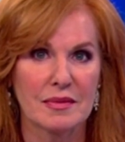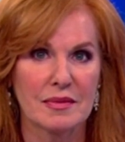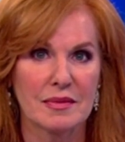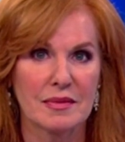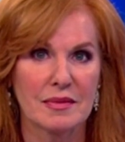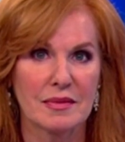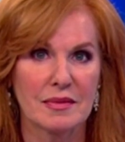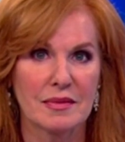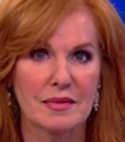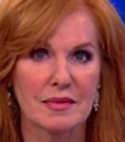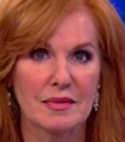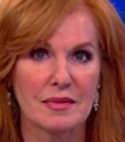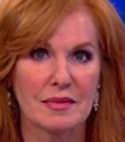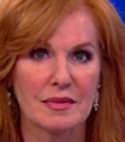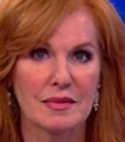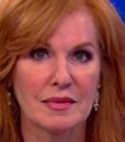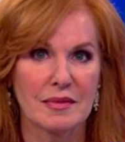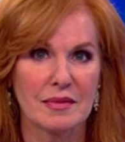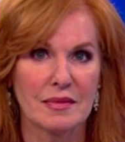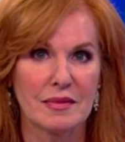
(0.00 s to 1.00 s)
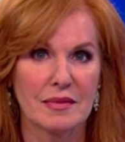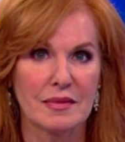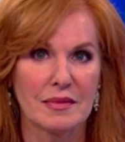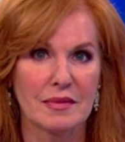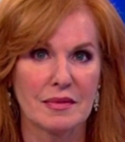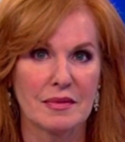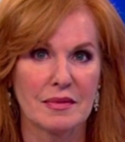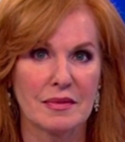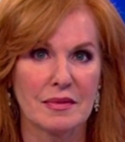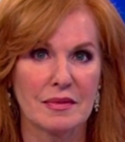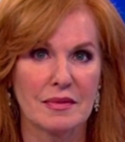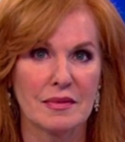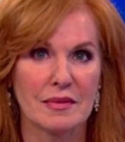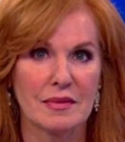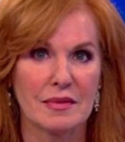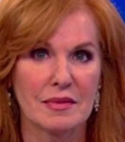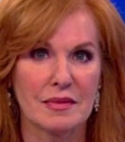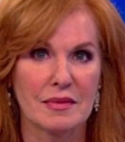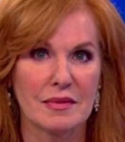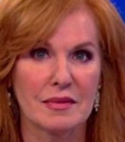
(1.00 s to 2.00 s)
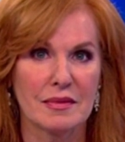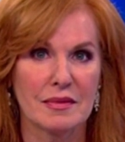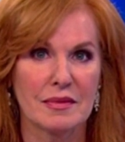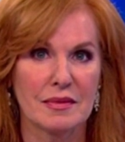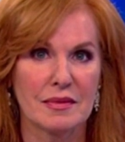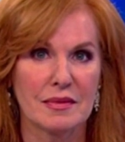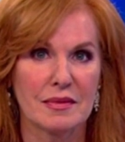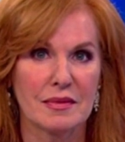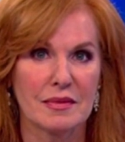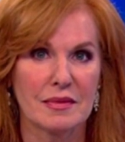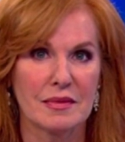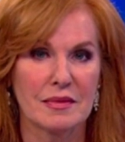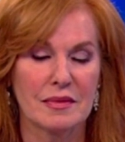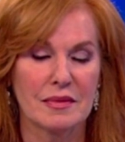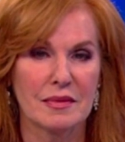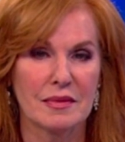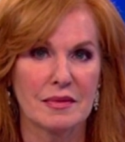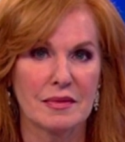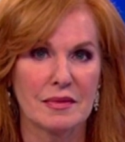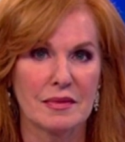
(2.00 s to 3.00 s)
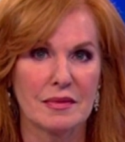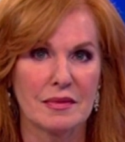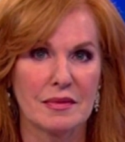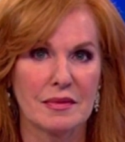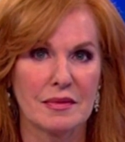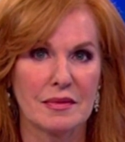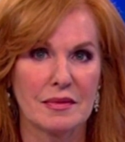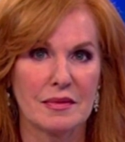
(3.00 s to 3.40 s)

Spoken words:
This person isn't speaking.